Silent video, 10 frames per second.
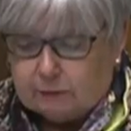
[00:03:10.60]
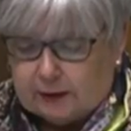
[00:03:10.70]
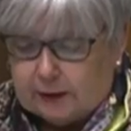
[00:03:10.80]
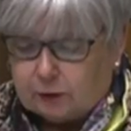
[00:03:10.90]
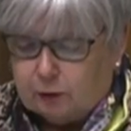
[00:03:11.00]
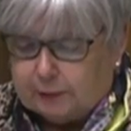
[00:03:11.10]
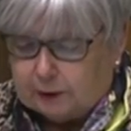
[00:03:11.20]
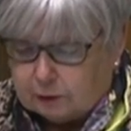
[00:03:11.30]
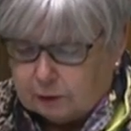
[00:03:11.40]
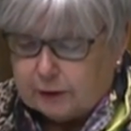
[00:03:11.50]
rights groups
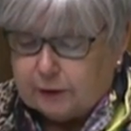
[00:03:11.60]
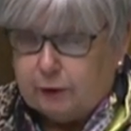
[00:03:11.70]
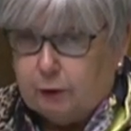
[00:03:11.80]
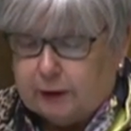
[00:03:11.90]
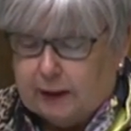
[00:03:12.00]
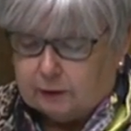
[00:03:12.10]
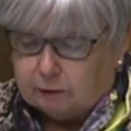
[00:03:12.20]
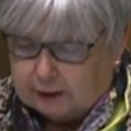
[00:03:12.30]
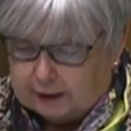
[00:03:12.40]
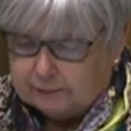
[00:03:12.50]
across the UK are
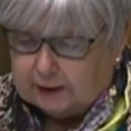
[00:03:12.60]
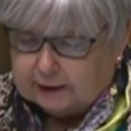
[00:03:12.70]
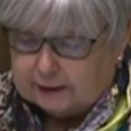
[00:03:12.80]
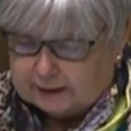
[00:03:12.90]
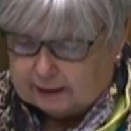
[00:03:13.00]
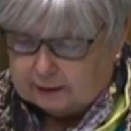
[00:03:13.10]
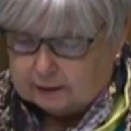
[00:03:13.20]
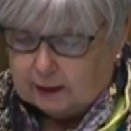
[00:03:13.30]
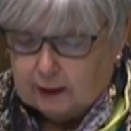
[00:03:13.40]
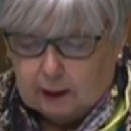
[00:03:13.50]
gravely concerned